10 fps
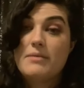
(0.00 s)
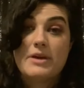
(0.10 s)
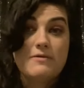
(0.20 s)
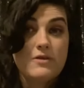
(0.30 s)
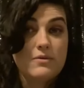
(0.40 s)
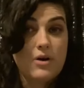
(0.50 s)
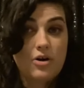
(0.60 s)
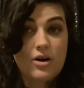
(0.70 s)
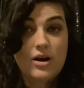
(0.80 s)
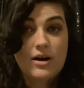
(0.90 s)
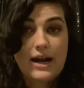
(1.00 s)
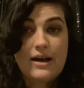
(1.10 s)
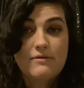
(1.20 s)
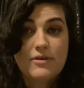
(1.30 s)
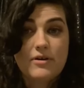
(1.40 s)
Um, if you are
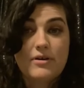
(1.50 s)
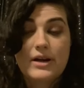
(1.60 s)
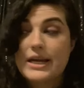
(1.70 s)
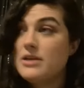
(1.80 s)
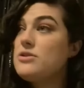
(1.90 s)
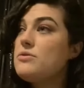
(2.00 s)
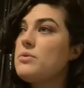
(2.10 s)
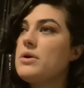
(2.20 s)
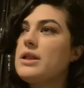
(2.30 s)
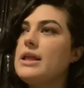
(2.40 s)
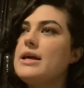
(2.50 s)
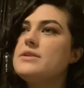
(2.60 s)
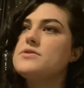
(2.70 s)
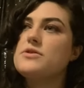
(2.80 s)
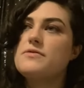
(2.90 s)
ever in New
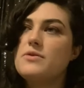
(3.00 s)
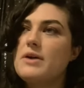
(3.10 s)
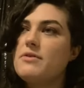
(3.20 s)
Orleans or if you